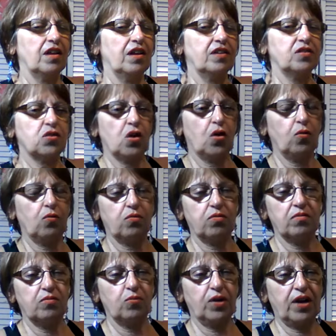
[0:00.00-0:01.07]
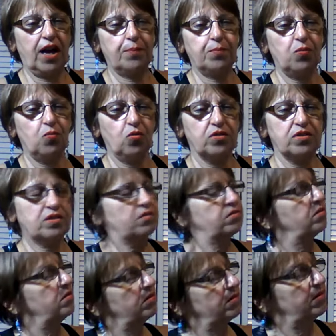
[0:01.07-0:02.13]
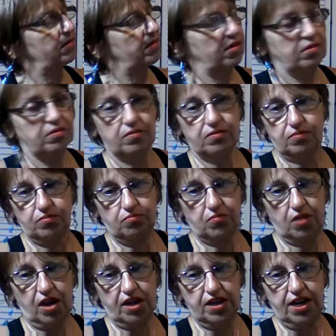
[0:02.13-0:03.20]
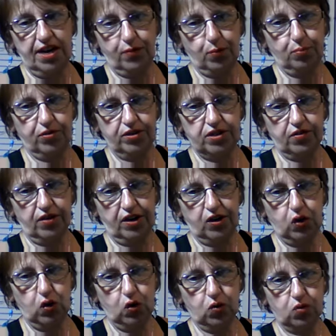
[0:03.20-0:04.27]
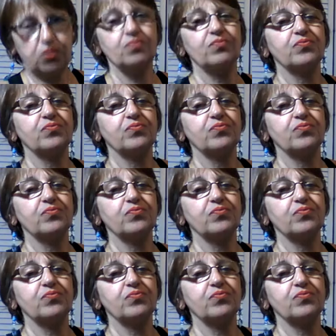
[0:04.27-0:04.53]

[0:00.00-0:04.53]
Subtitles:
So what happened was I didn't have a printer I could use.